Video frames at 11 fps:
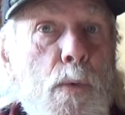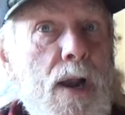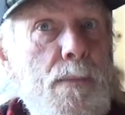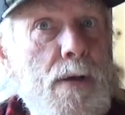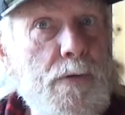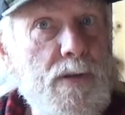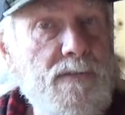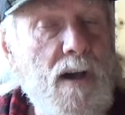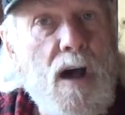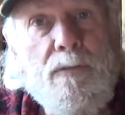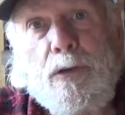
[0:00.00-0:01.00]
one of my
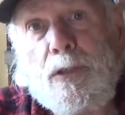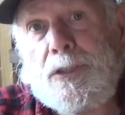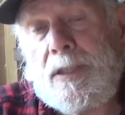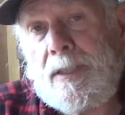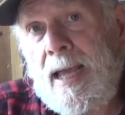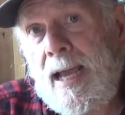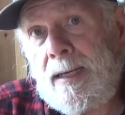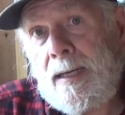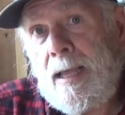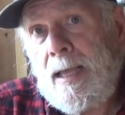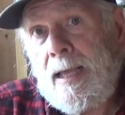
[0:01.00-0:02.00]
revolvers that
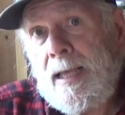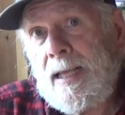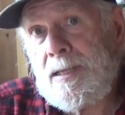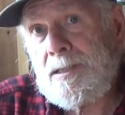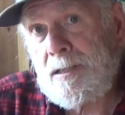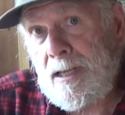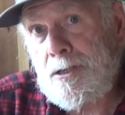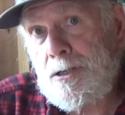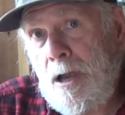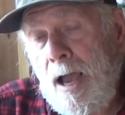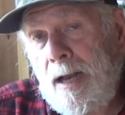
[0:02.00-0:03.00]
is slick
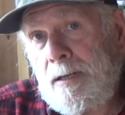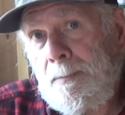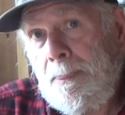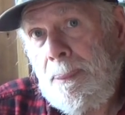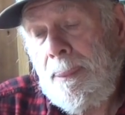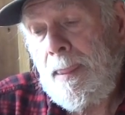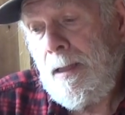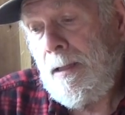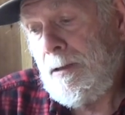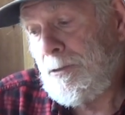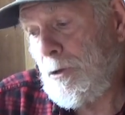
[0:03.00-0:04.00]
shot.
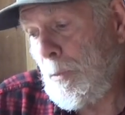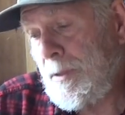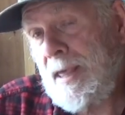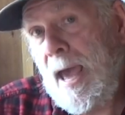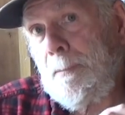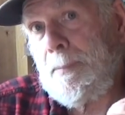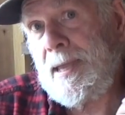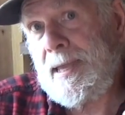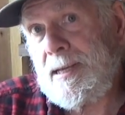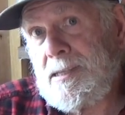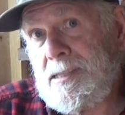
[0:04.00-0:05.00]
So with that
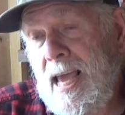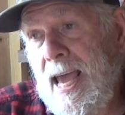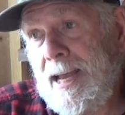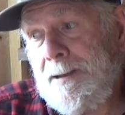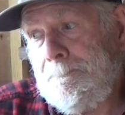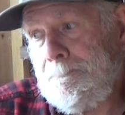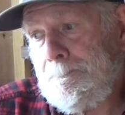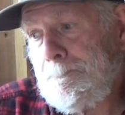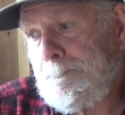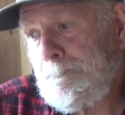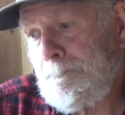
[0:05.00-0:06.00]
being said,
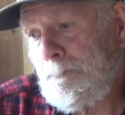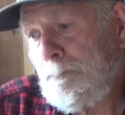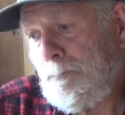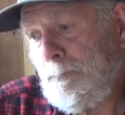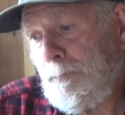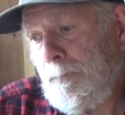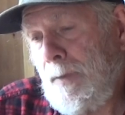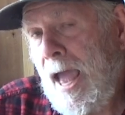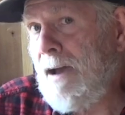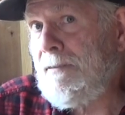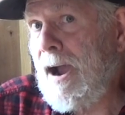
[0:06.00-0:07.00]

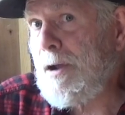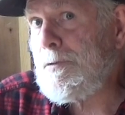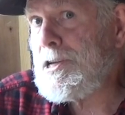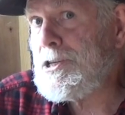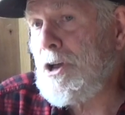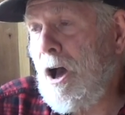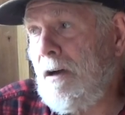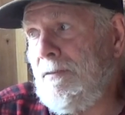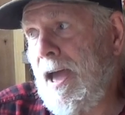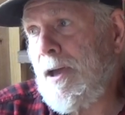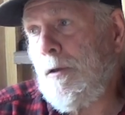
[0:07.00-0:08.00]
have I
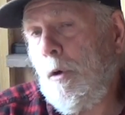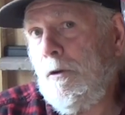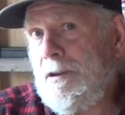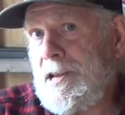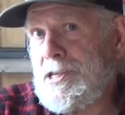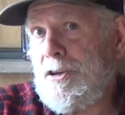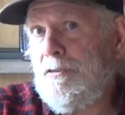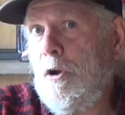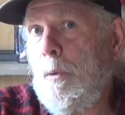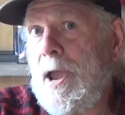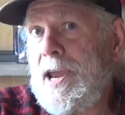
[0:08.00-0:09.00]
resolved that, or is there
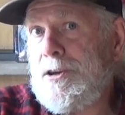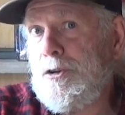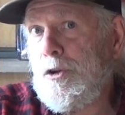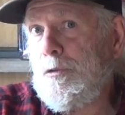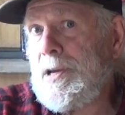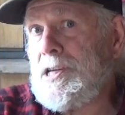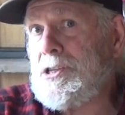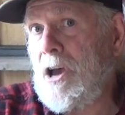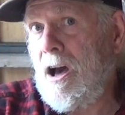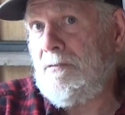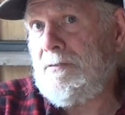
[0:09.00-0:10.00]
a way to
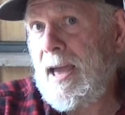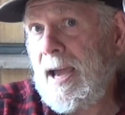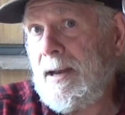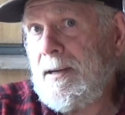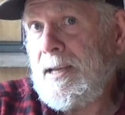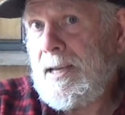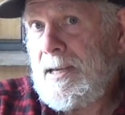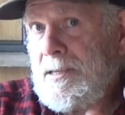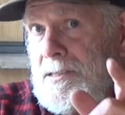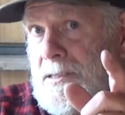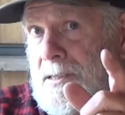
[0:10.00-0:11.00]
resolve that?
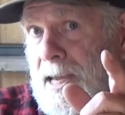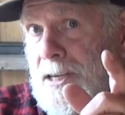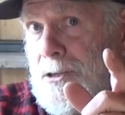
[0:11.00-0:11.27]
Stay